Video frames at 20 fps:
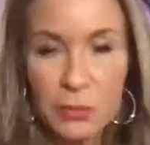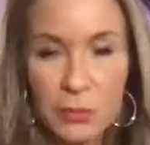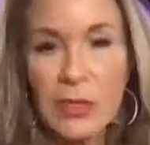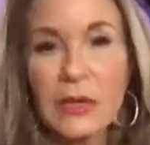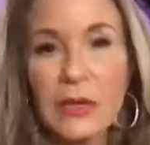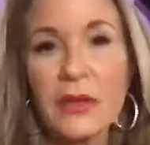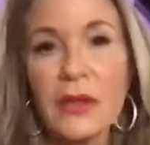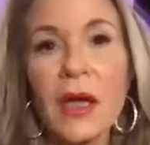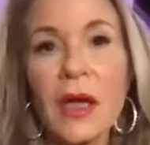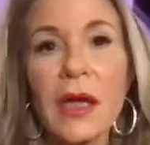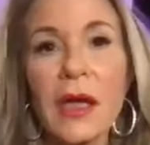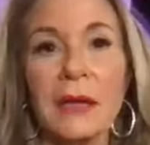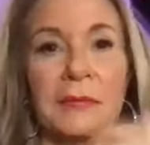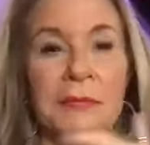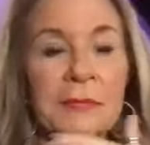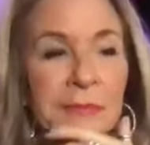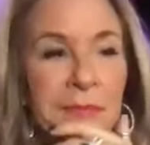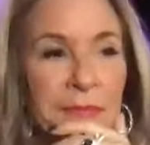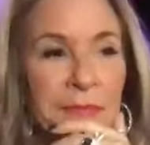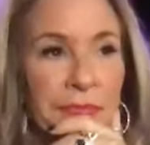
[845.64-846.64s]
Me in the Night.
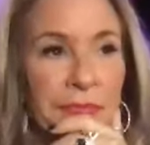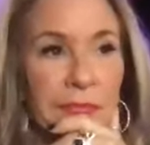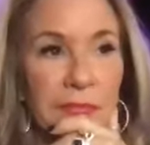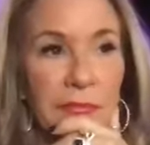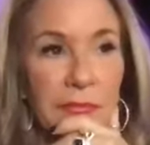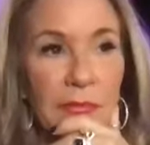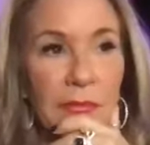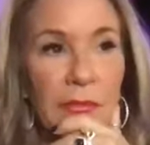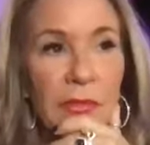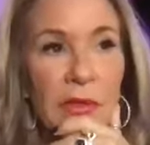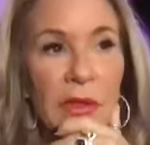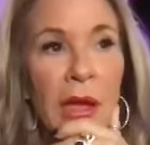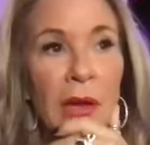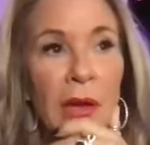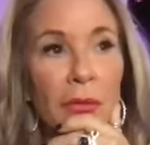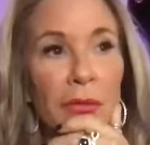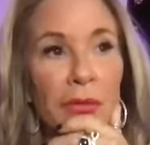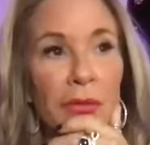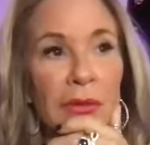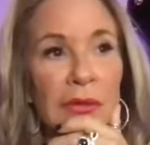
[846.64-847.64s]
I
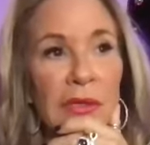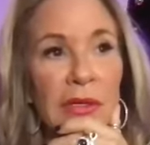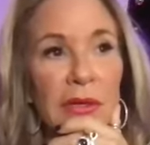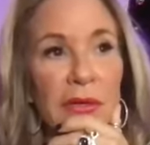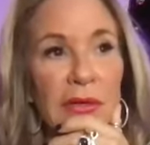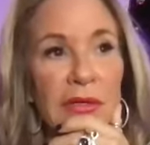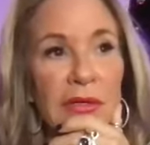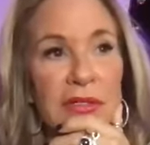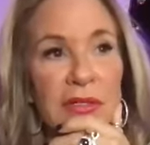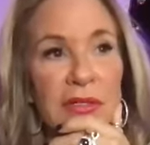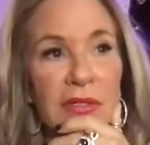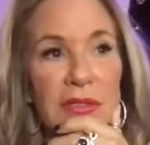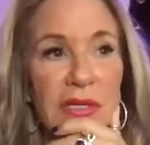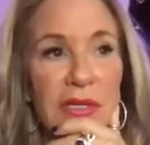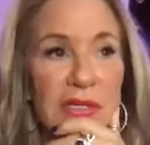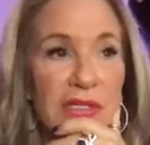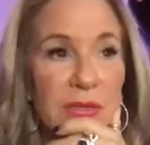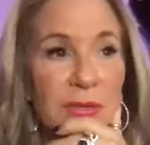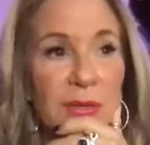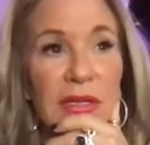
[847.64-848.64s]
wrote the lyrics to
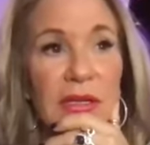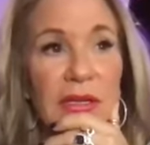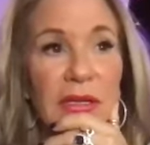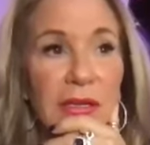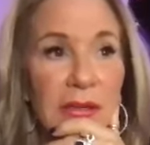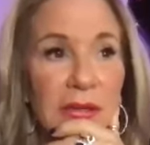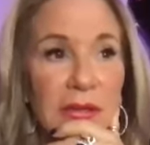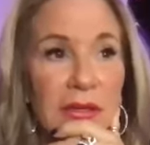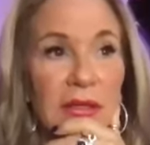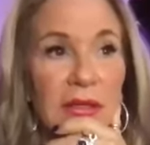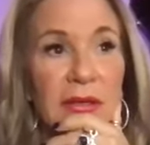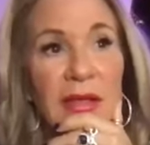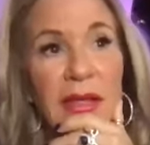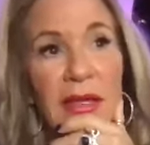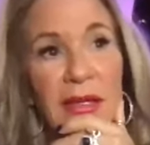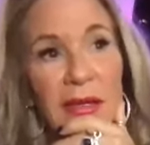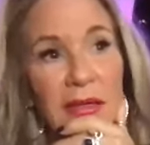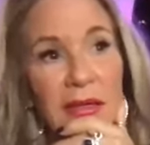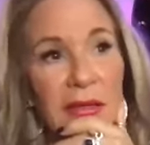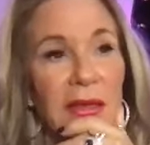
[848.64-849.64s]
Touch Me in the
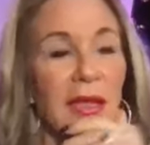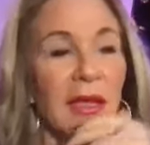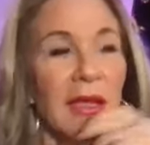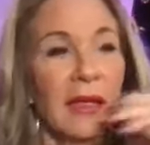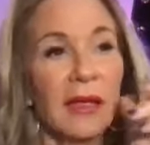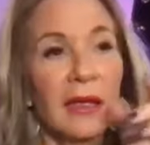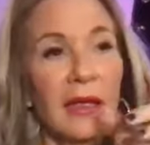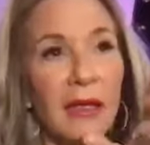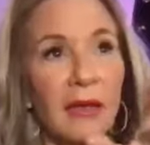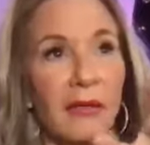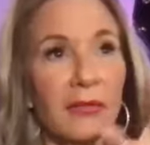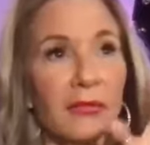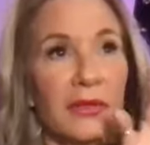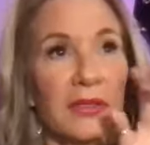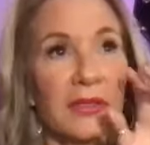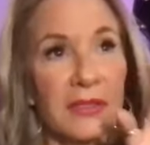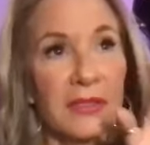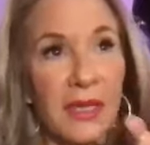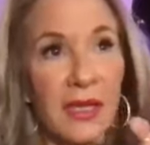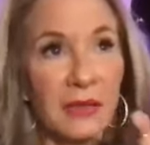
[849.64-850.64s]
Night.
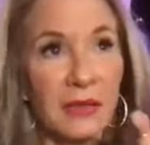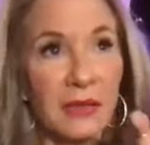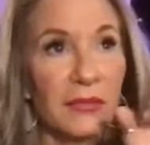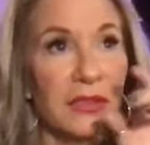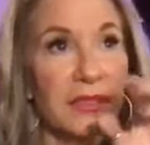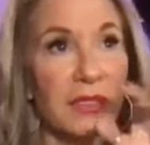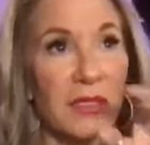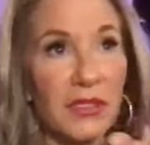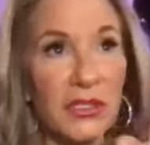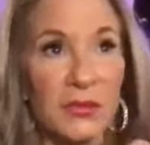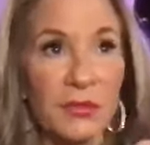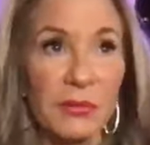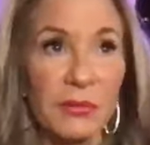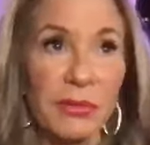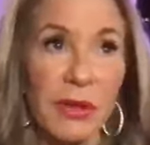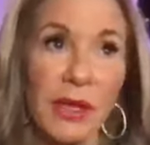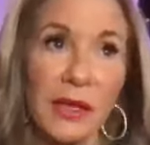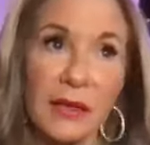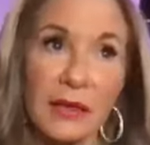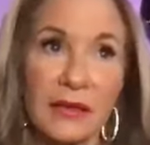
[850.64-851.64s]
Every time you touch me,
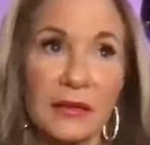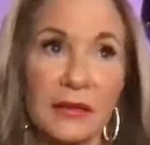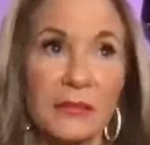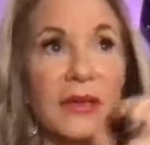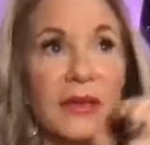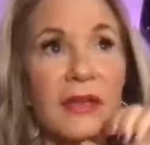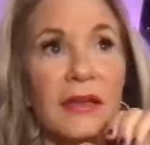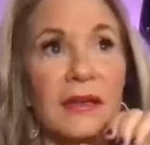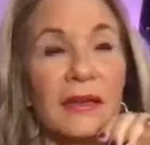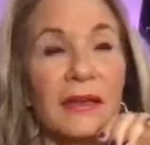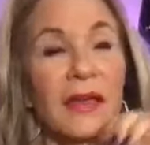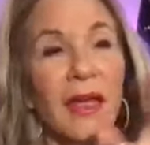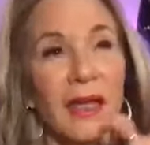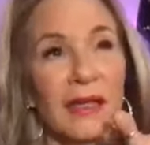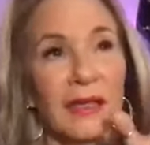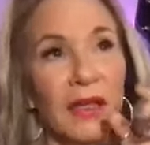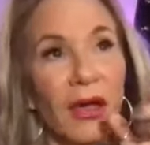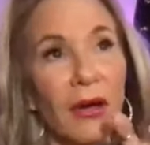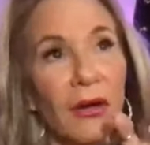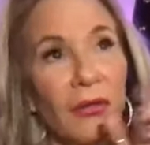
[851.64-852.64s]
baby,
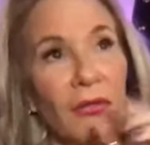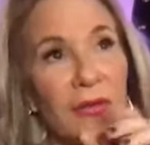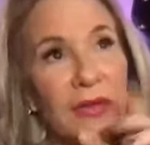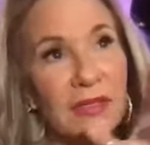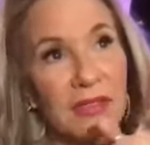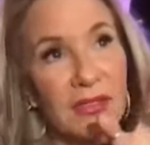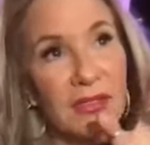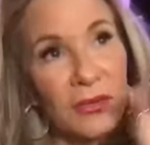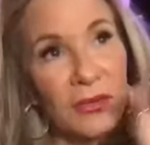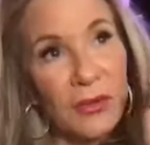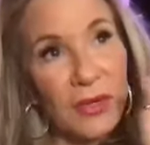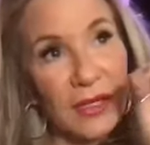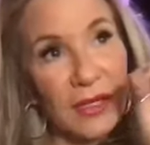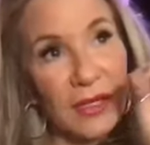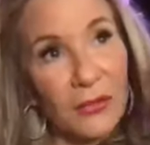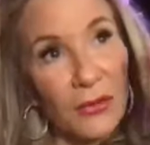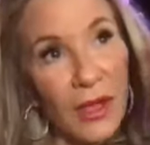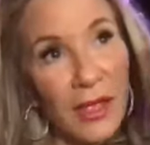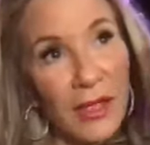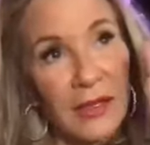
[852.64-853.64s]
you always do
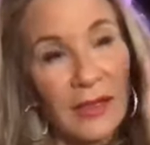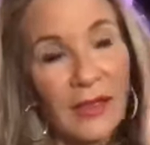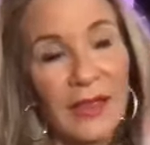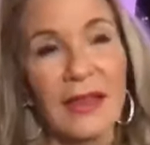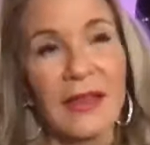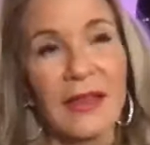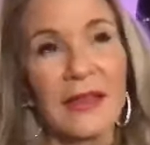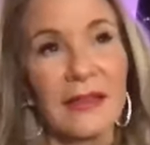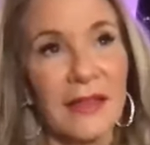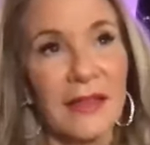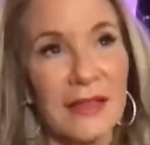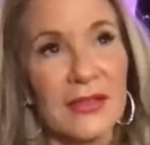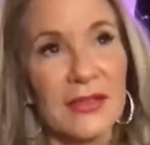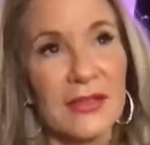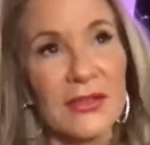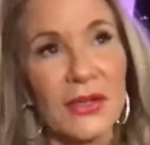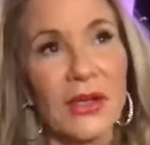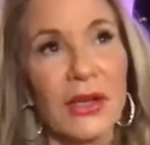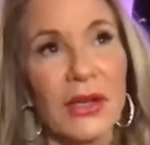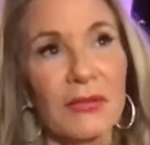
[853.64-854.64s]
it right. And that's a
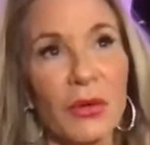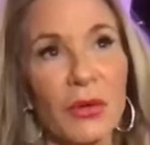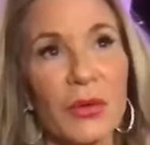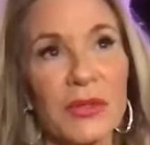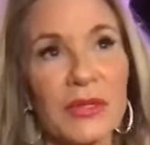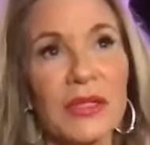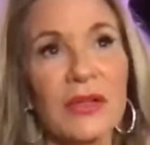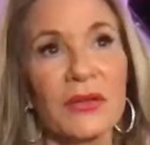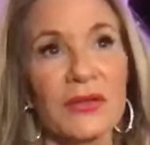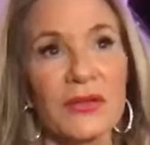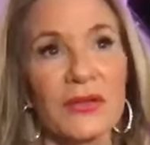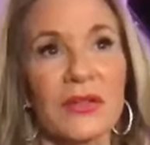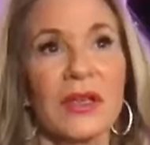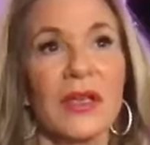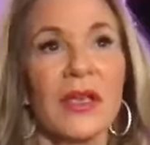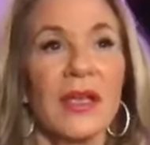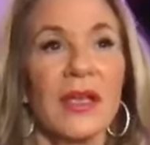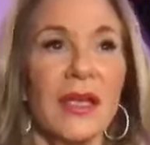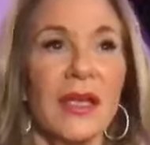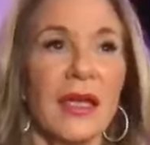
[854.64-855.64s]
song I wrote with Niels.
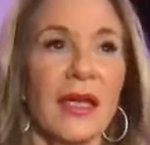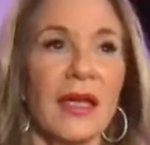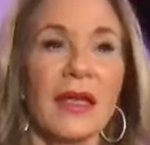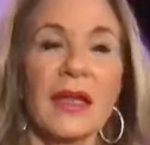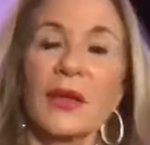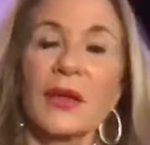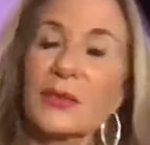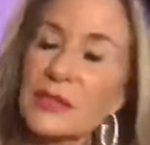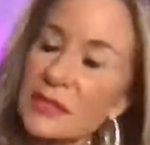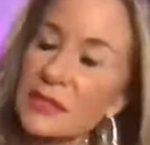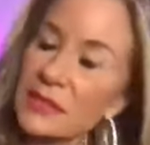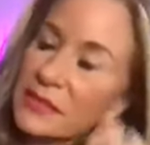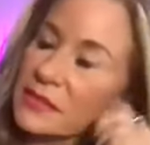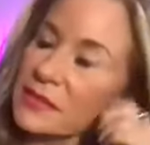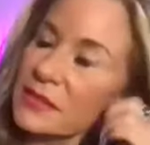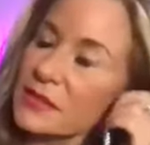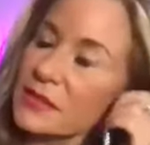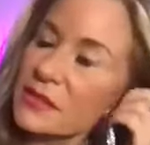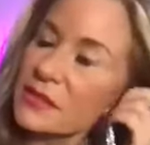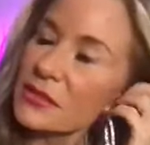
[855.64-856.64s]
And I was
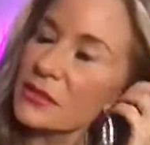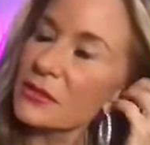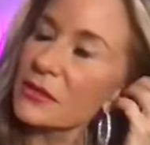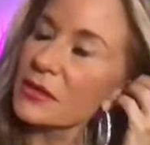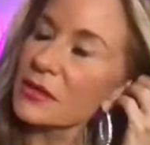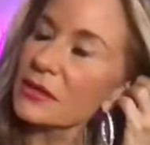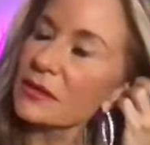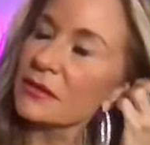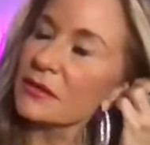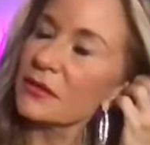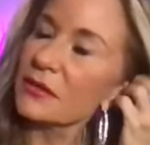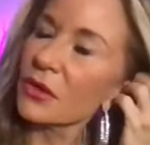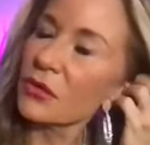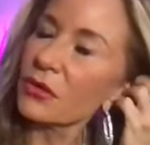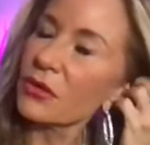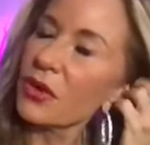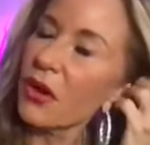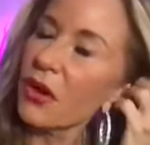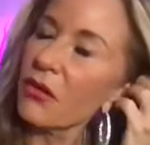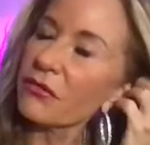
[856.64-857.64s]
listening to it
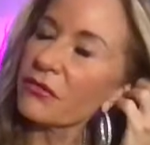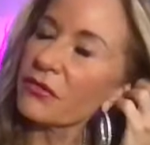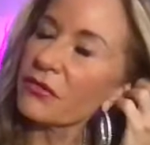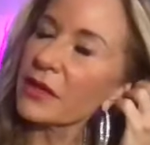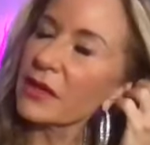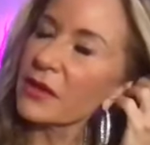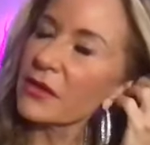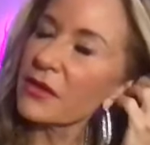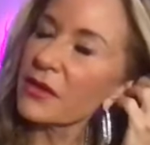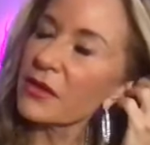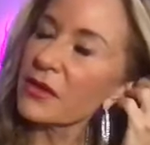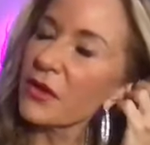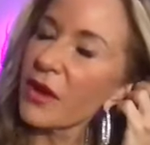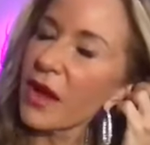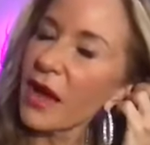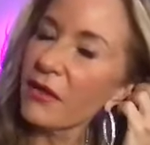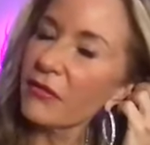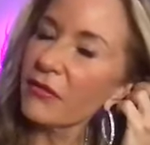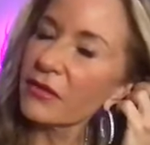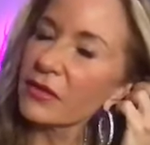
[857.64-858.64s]
and, golfing, and then you
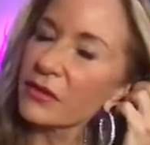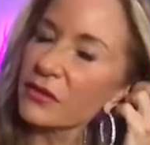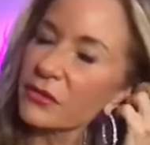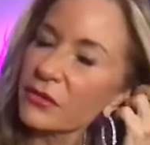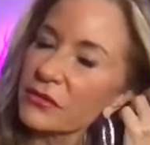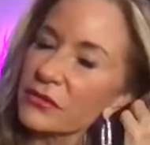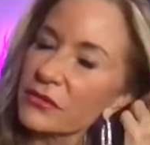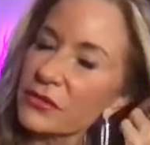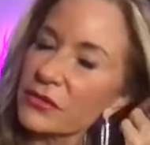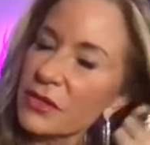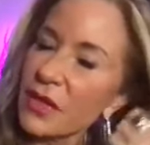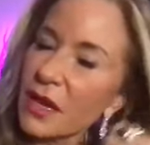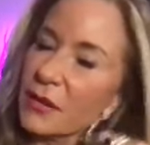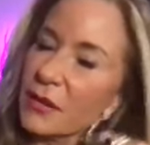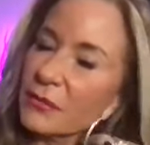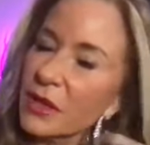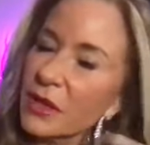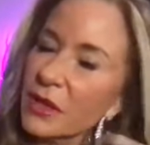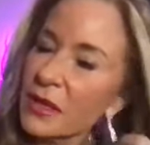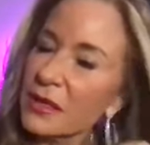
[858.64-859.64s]
have a little
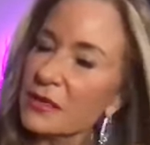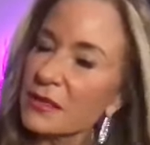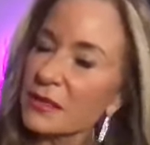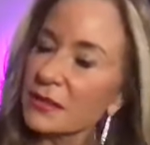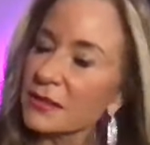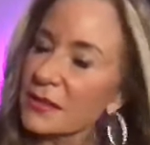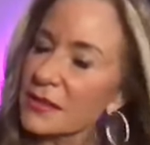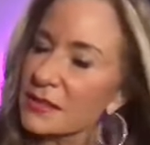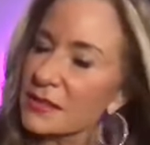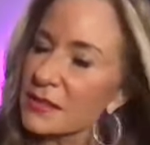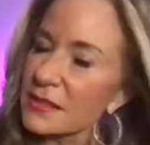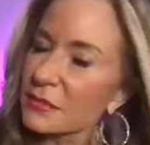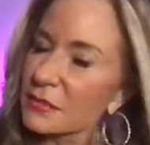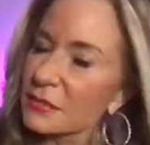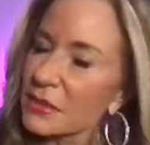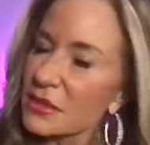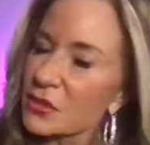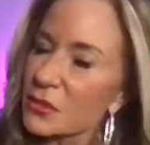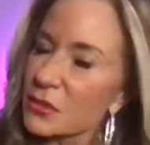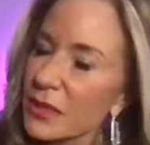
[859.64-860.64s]
time to listen in
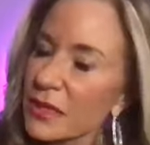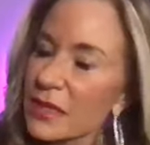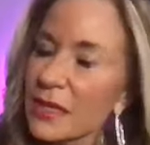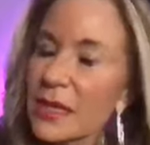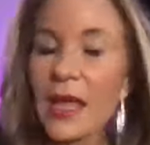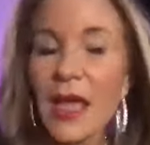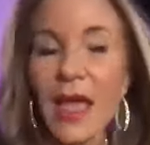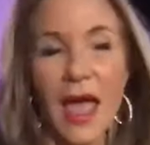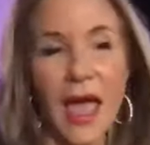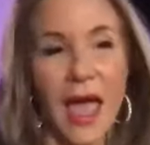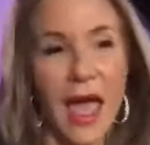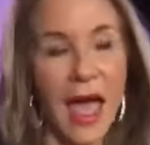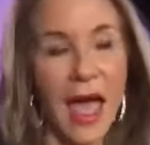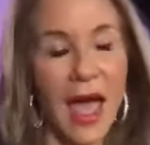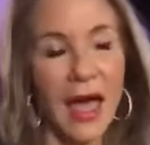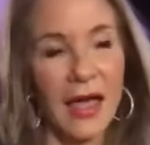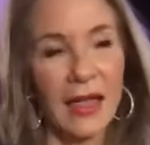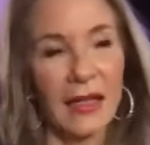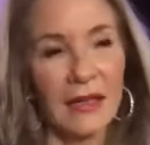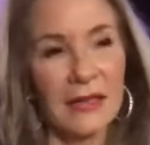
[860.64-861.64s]
between.
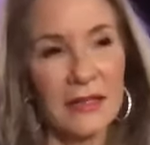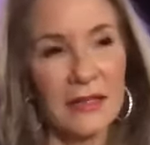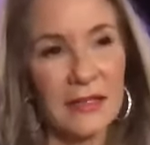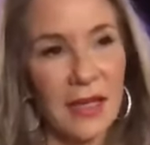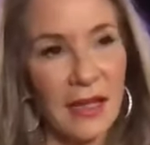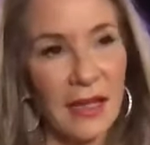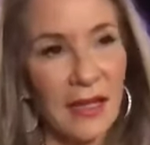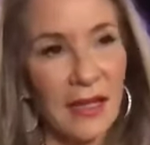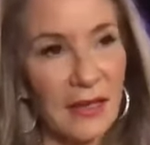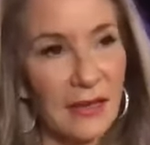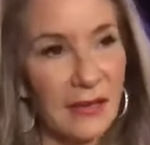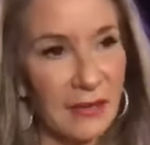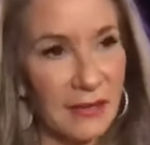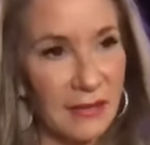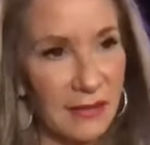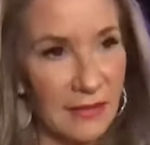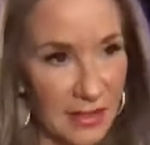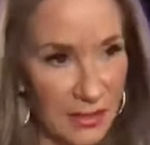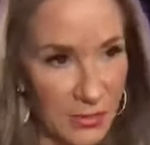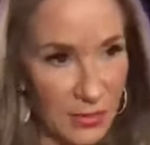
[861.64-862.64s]
And
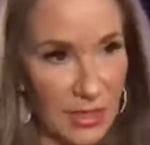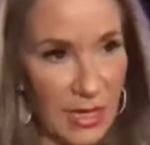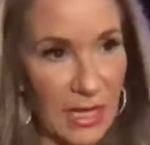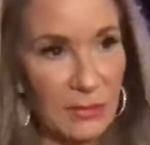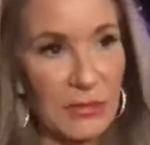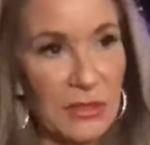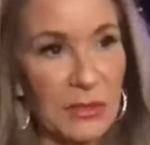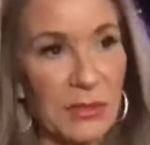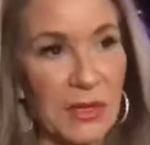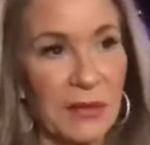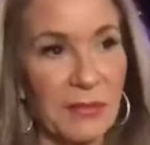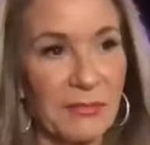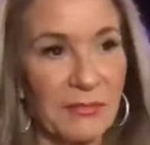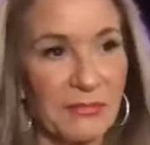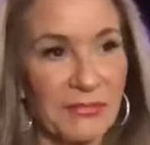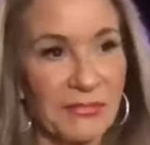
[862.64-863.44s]
that's what came to me.